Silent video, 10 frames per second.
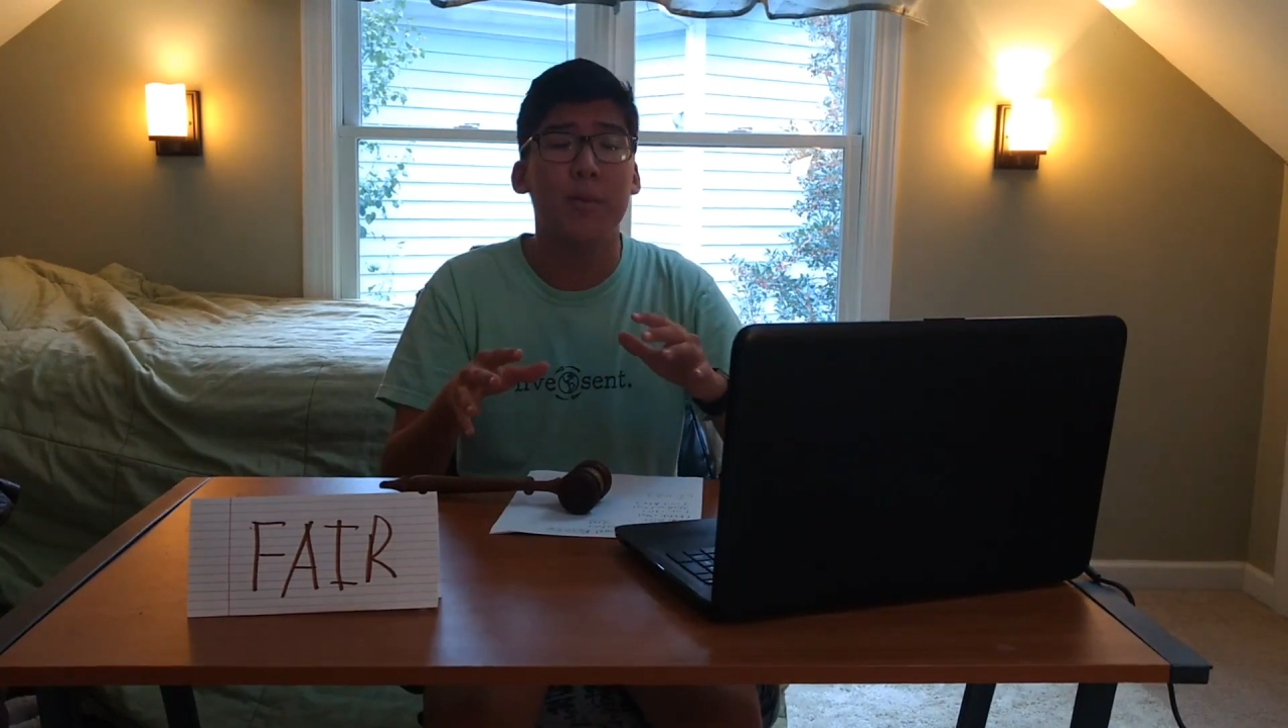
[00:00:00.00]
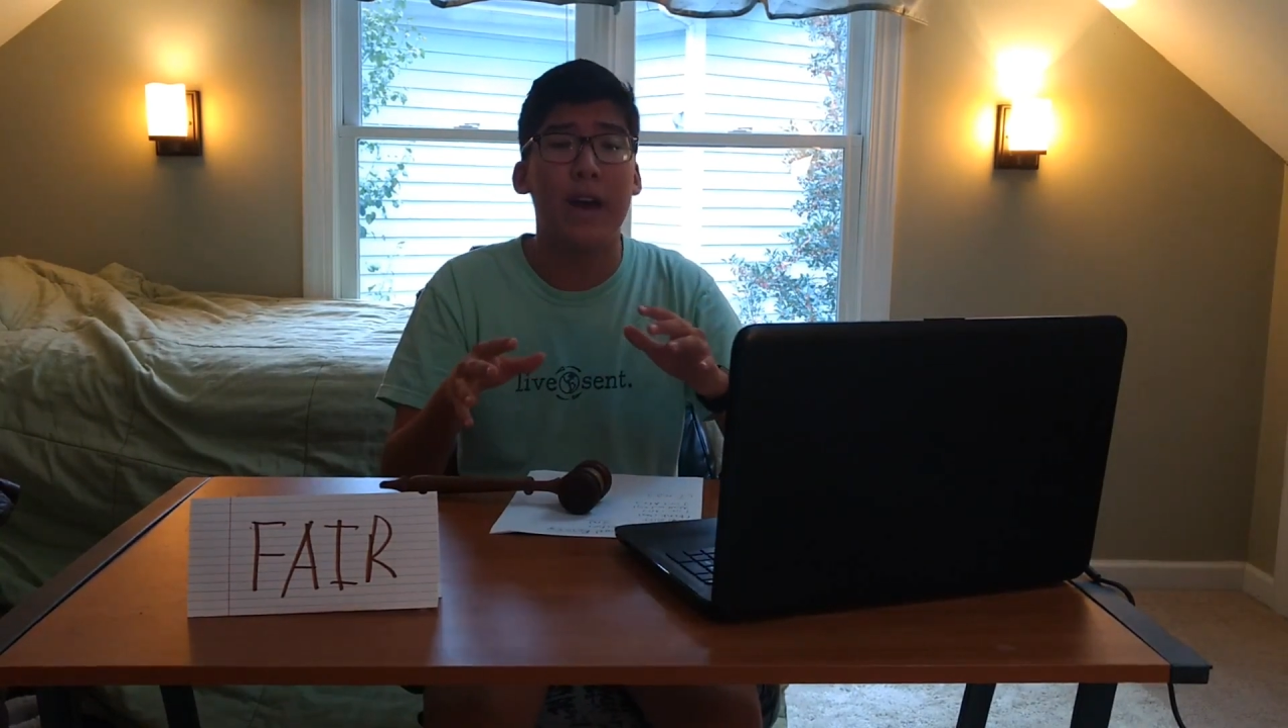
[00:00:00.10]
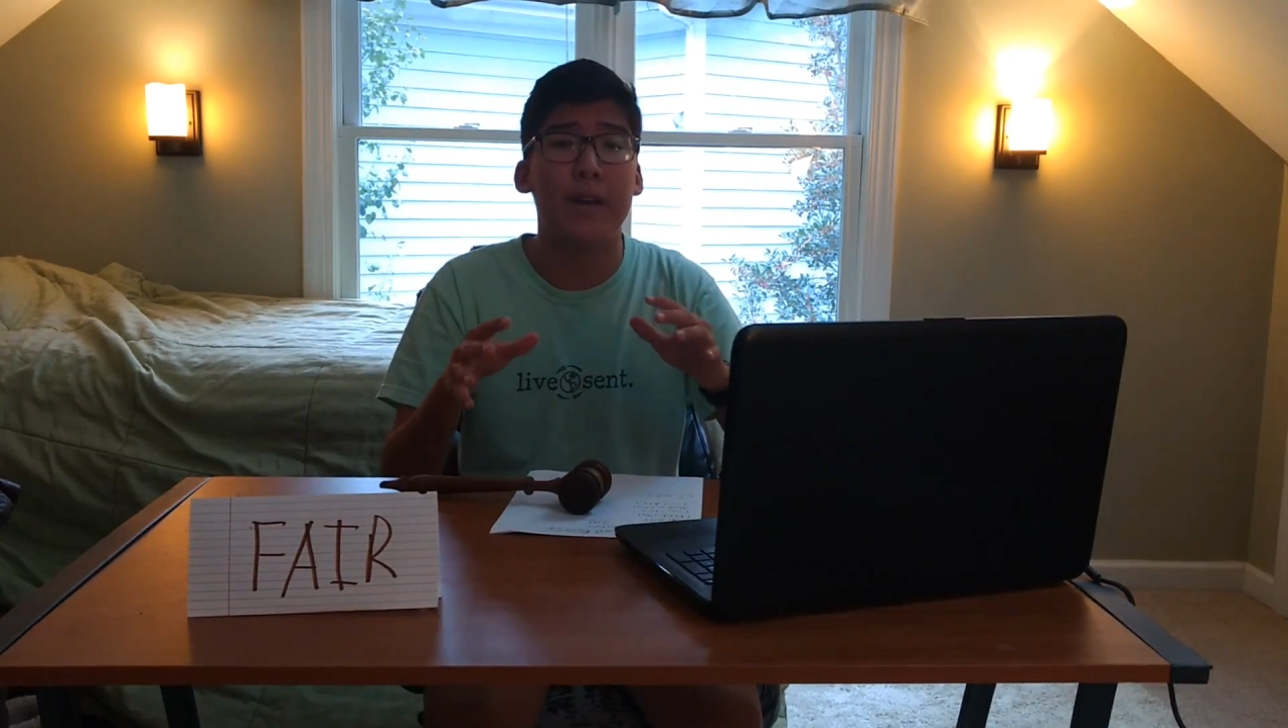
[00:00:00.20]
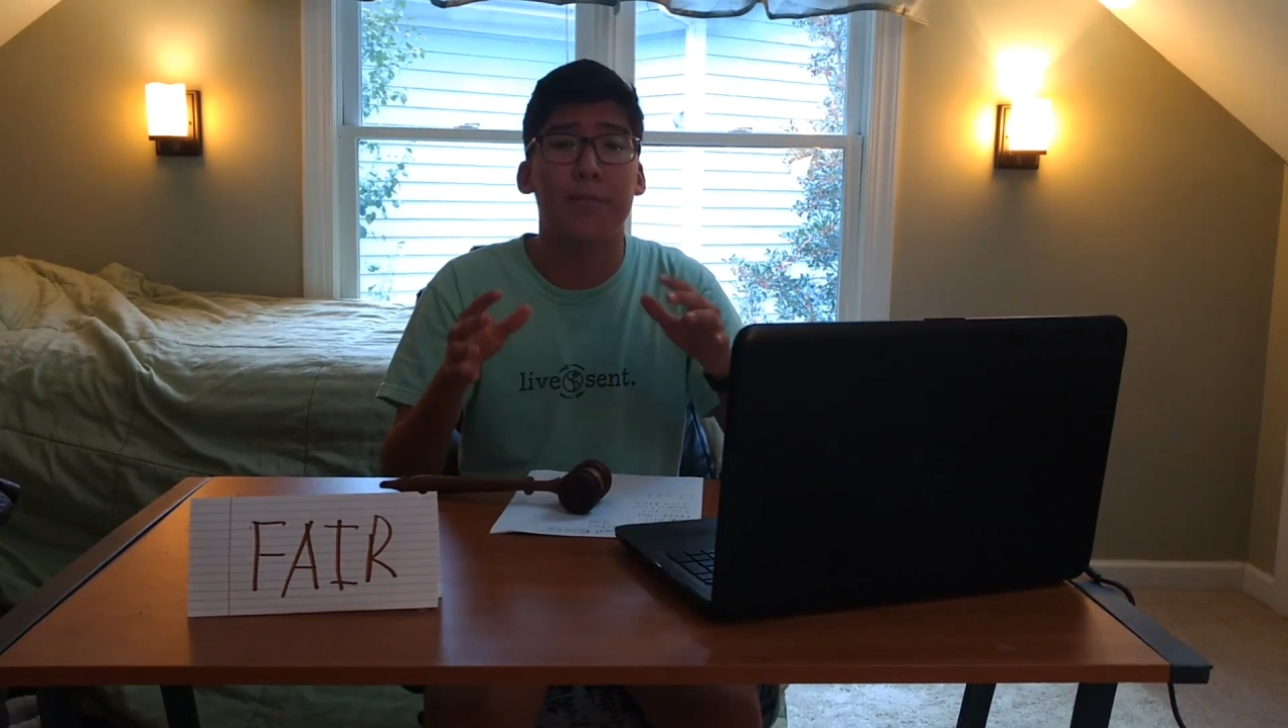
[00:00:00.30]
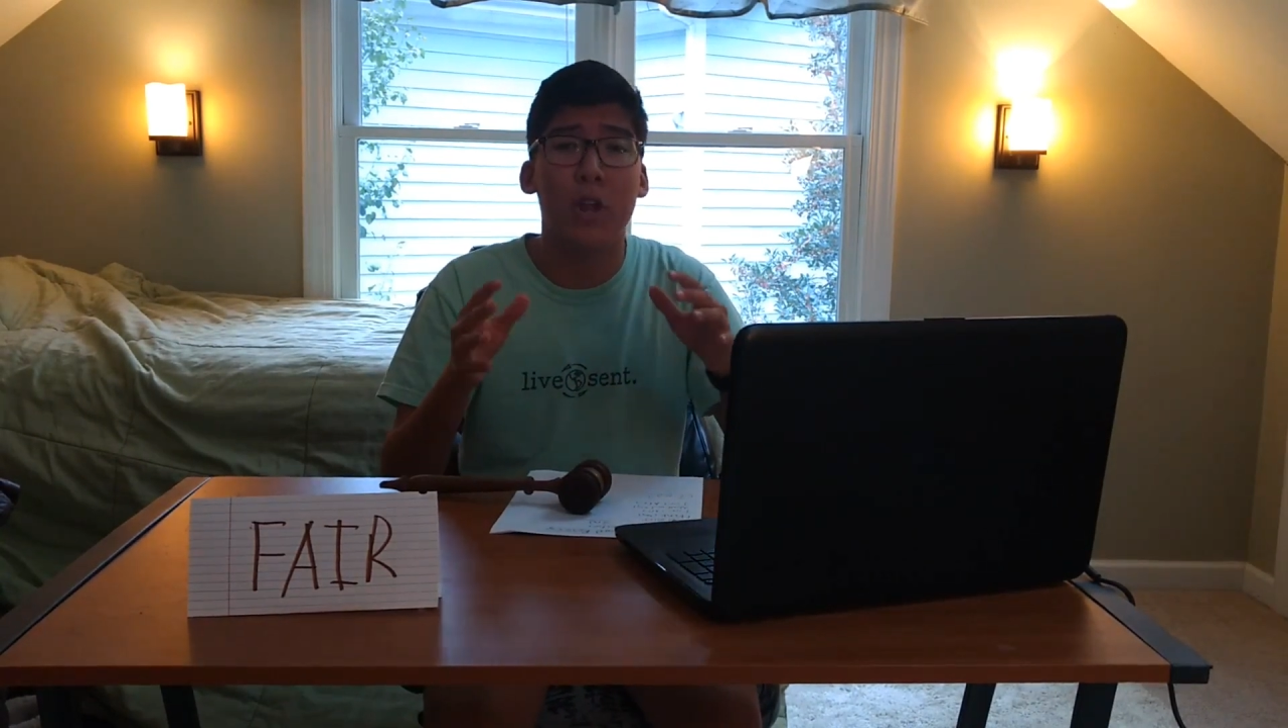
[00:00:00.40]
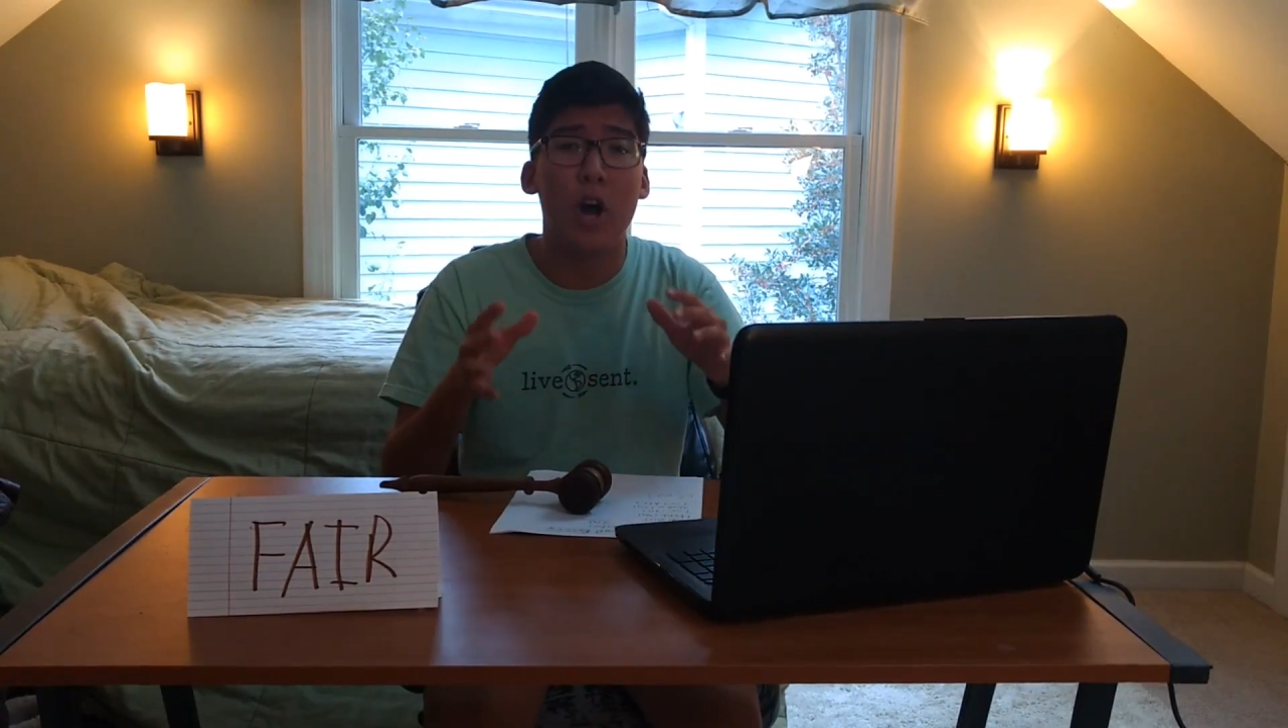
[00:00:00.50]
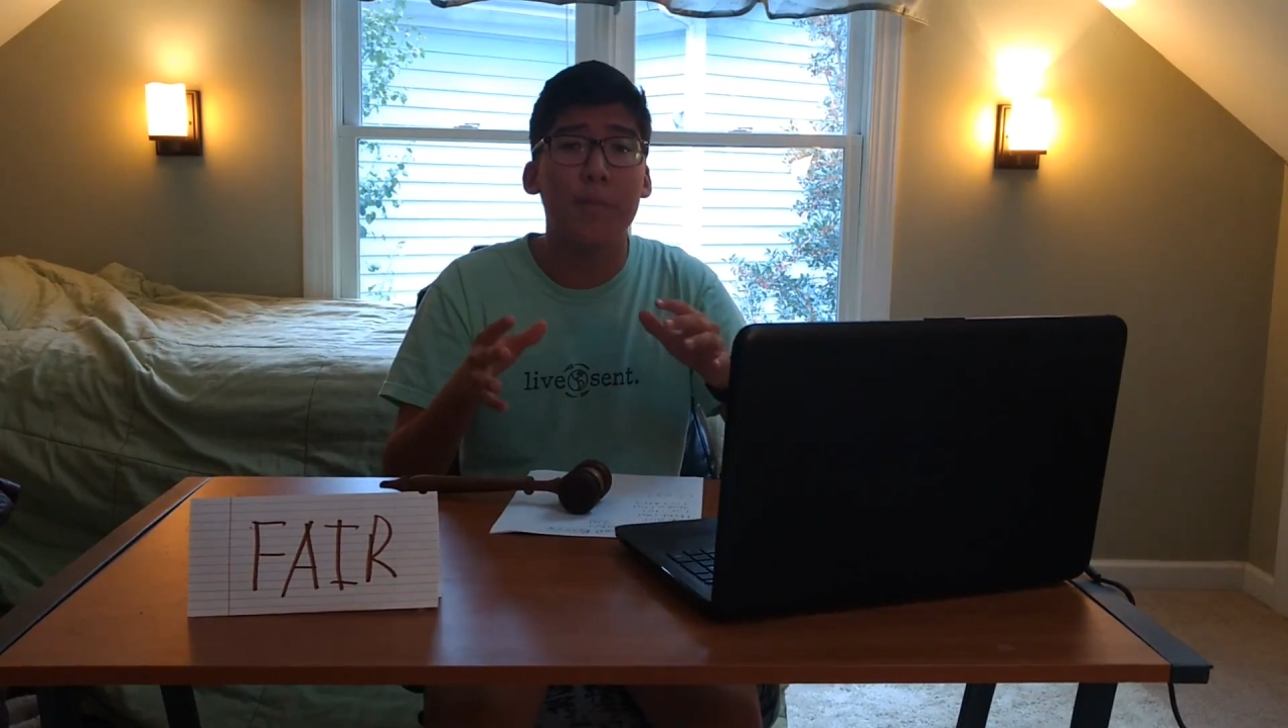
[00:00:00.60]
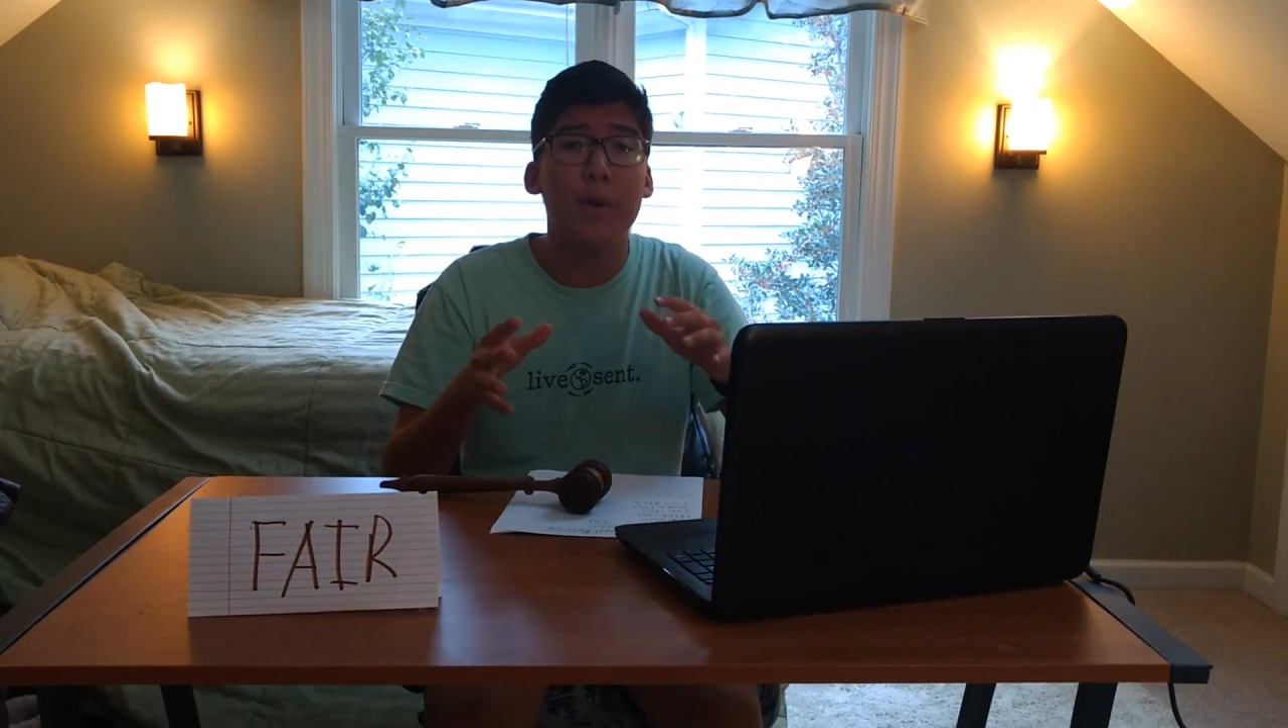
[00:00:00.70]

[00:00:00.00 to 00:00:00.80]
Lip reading: my blog